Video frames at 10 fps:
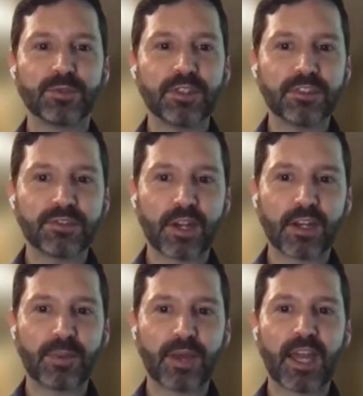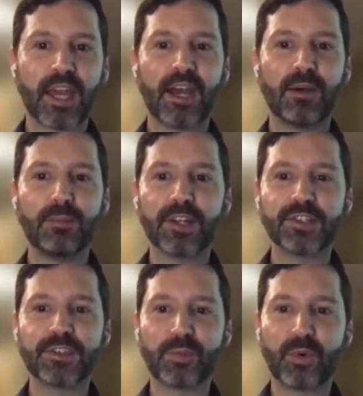was really struck by how
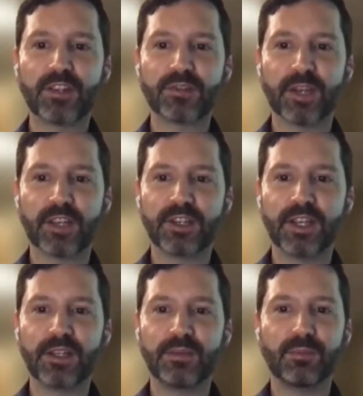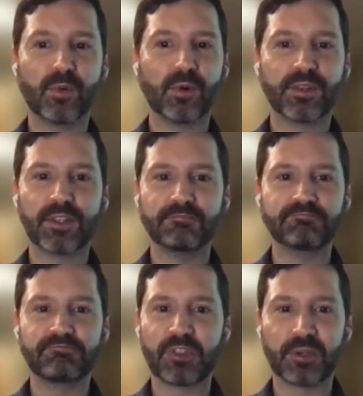much his points resonated more
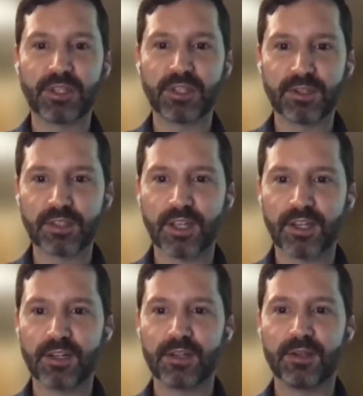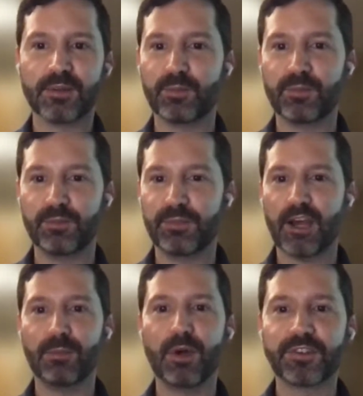than 30 years later.
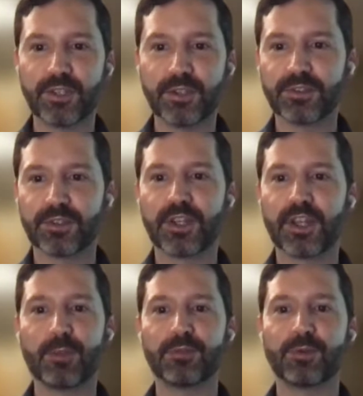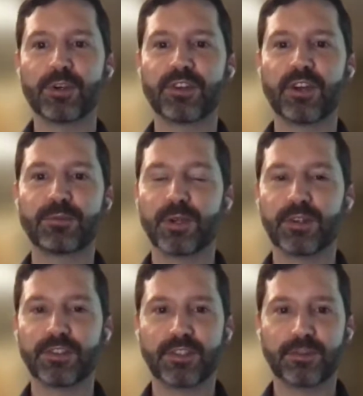Now multi-user collaborative work
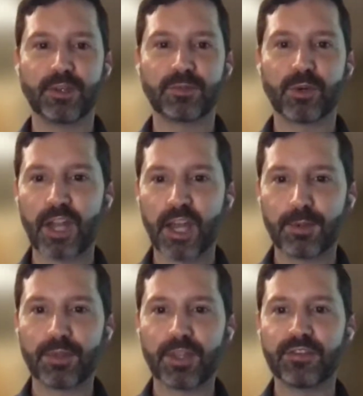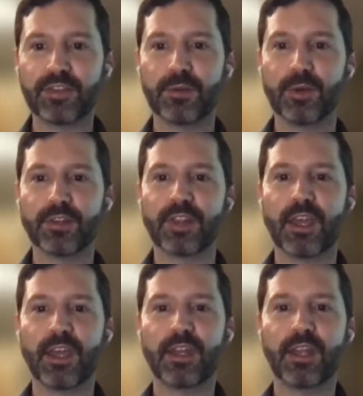software is much more commonplace than it was
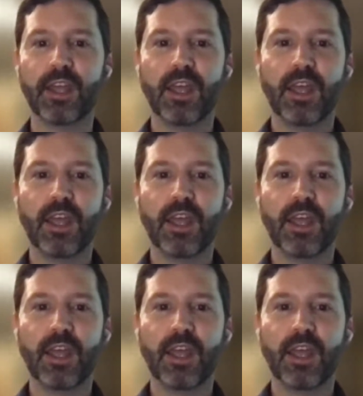then.